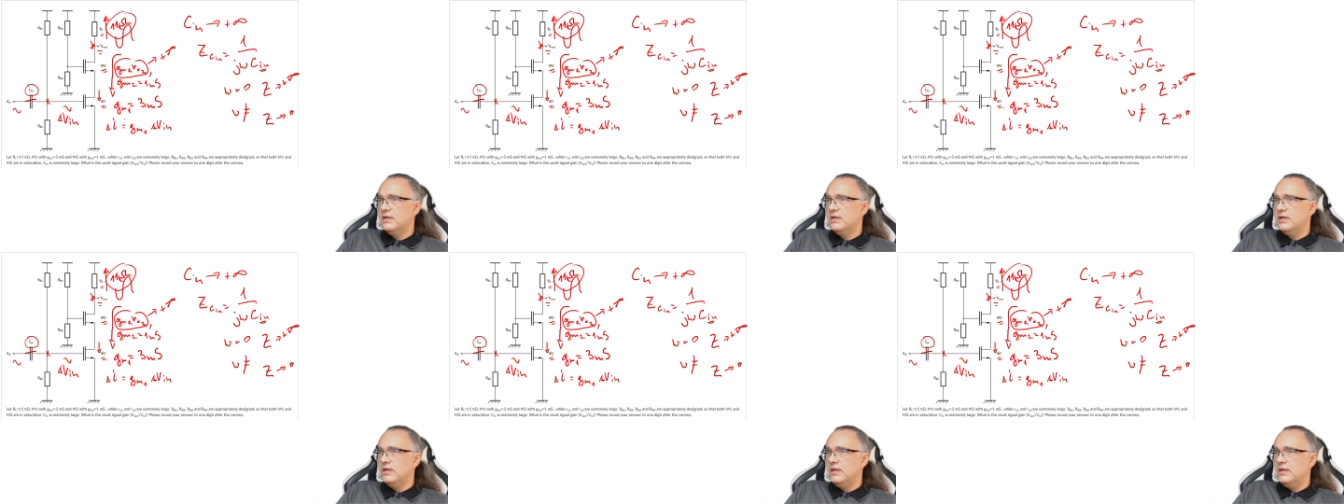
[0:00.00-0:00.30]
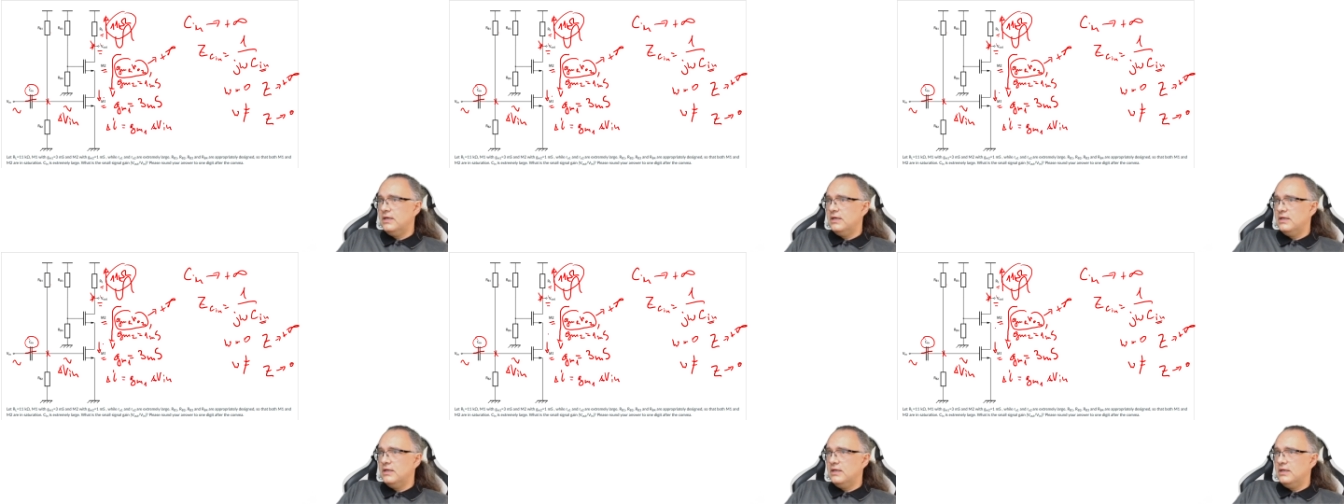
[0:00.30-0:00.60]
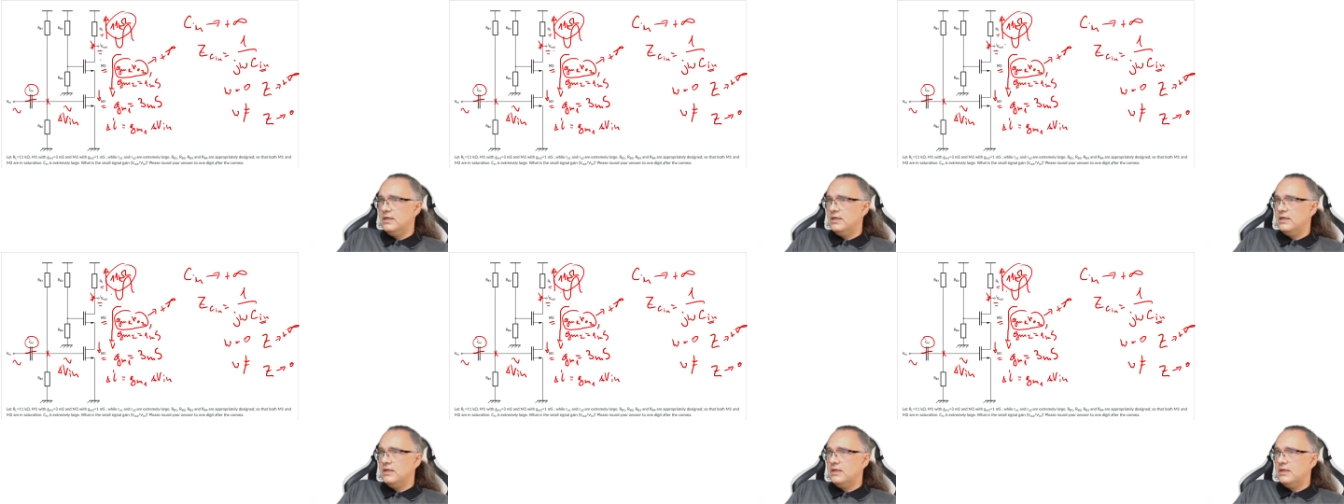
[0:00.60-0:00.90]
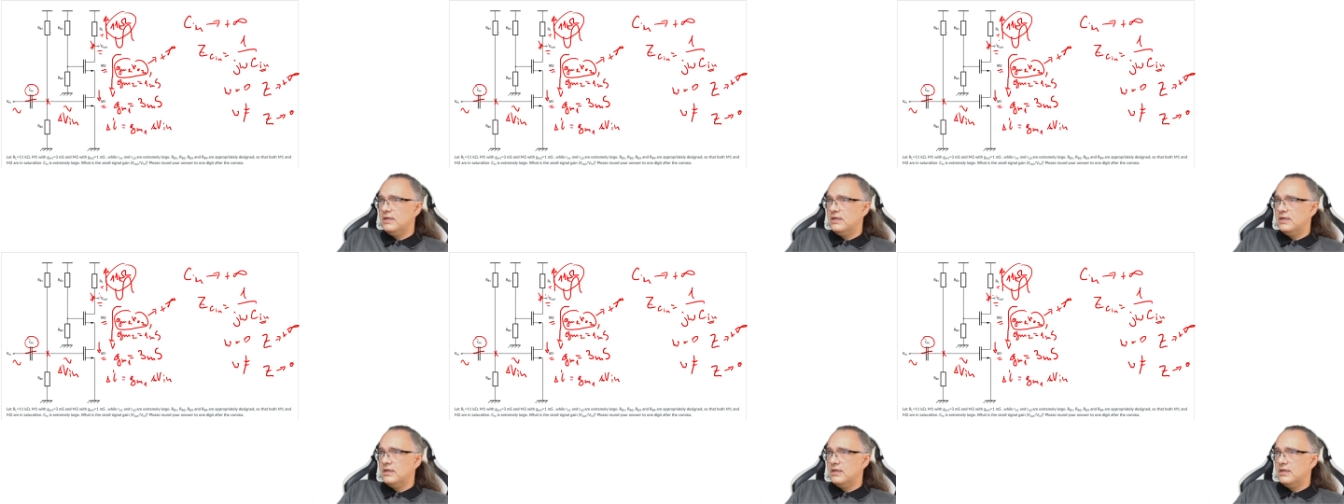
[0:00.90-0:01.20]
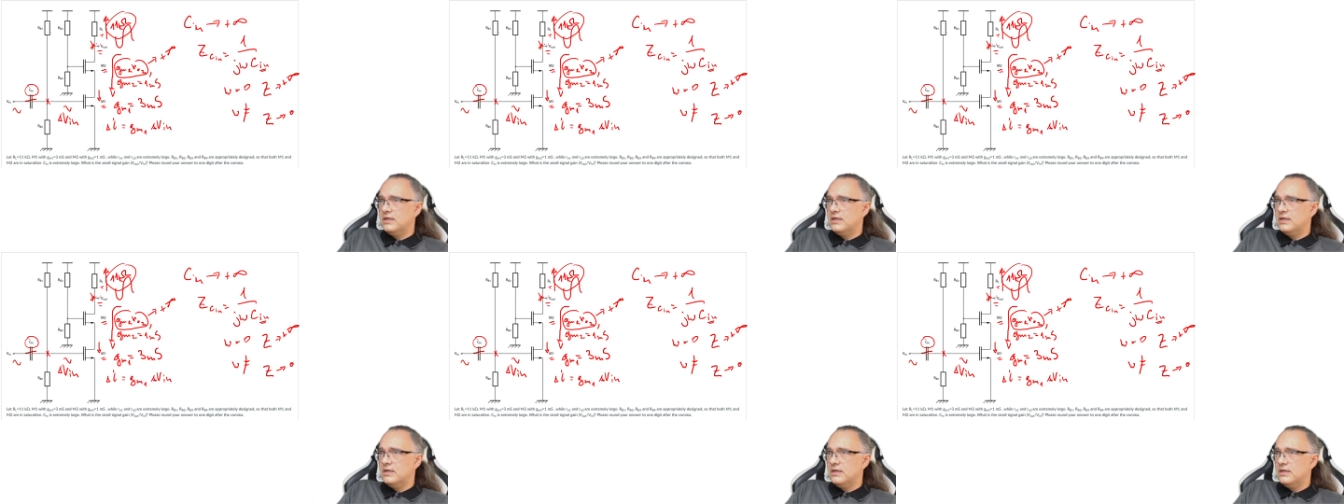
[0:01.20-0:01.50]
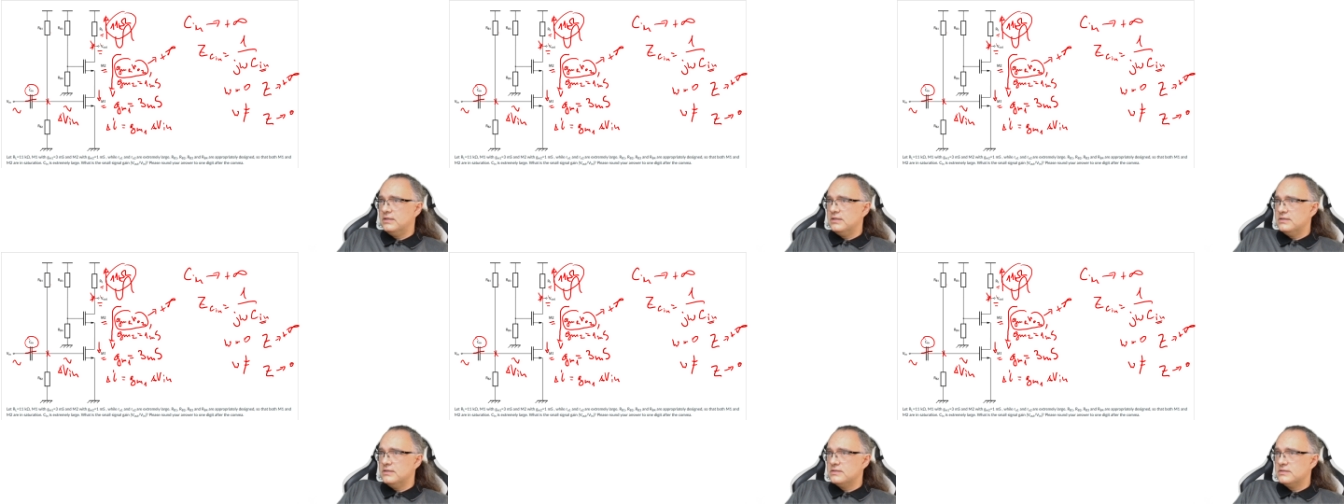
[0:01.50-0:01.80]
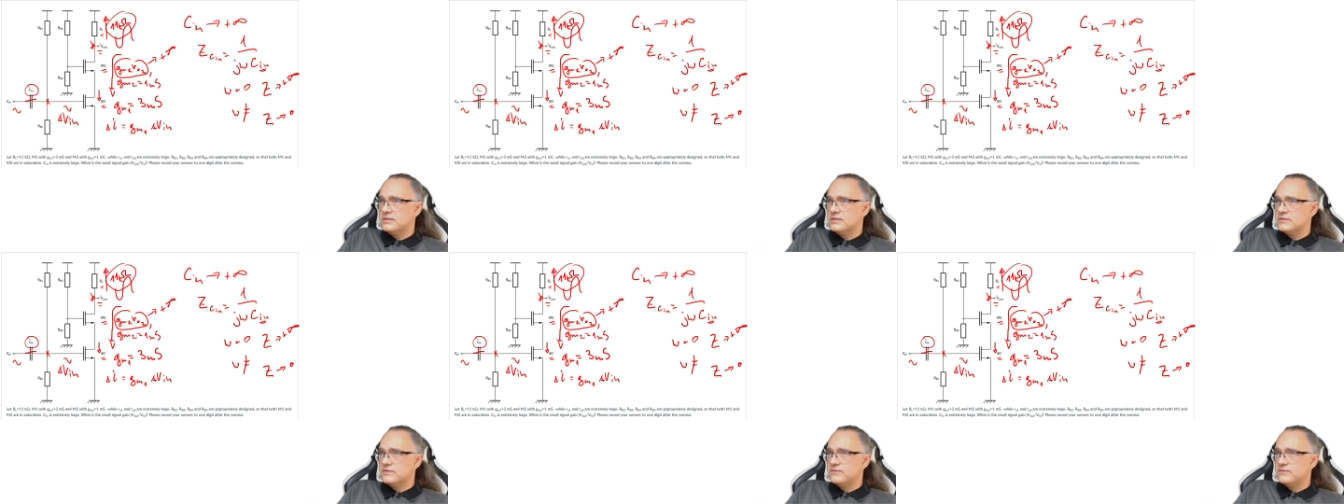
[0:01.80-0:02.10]
and then it is
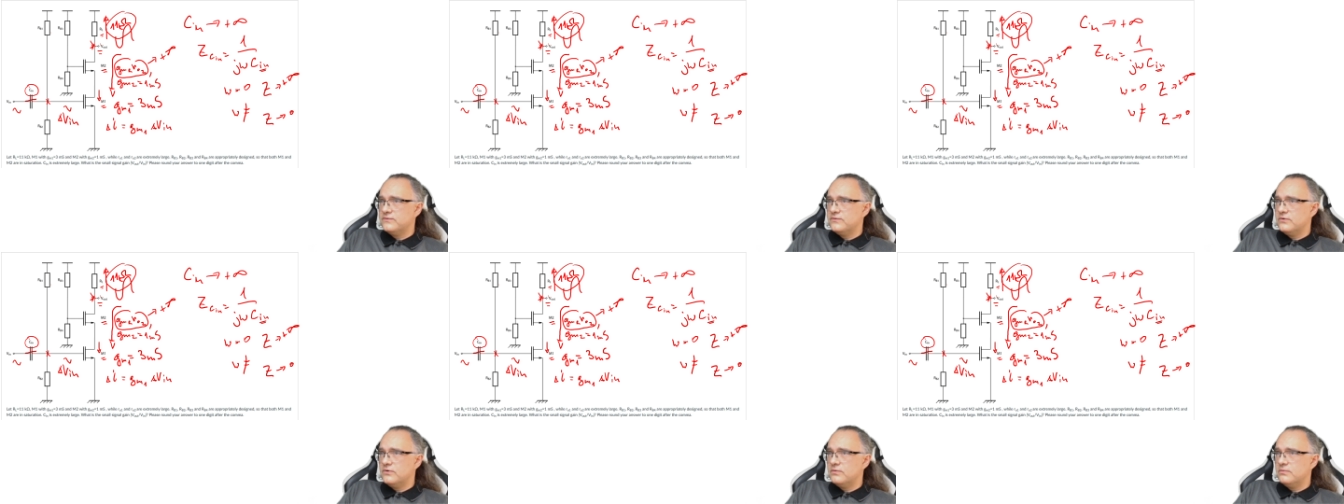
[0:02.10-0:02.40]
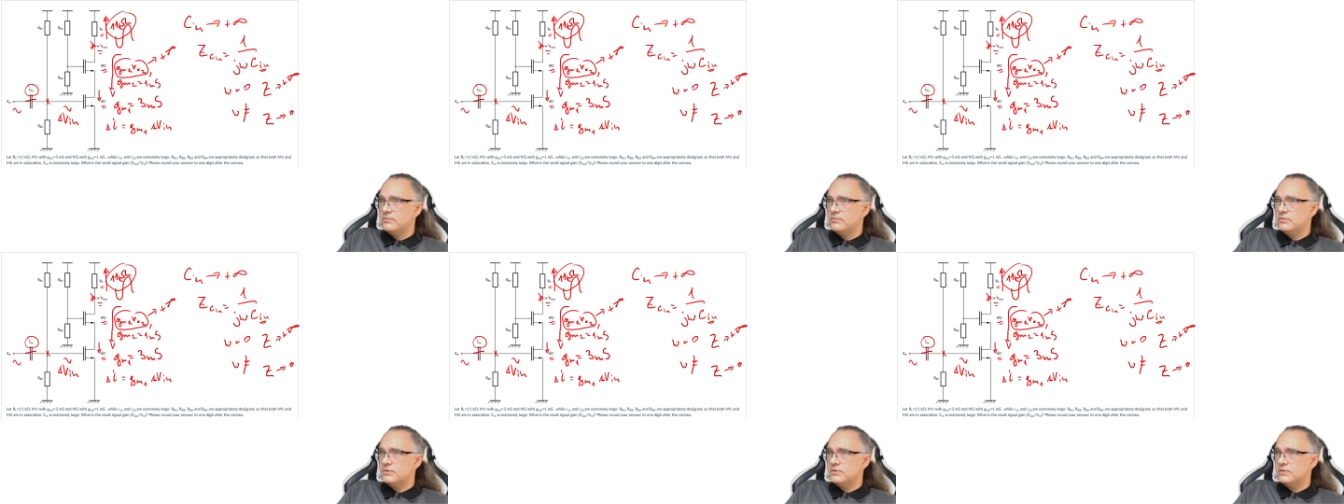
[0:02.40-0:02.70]
transformed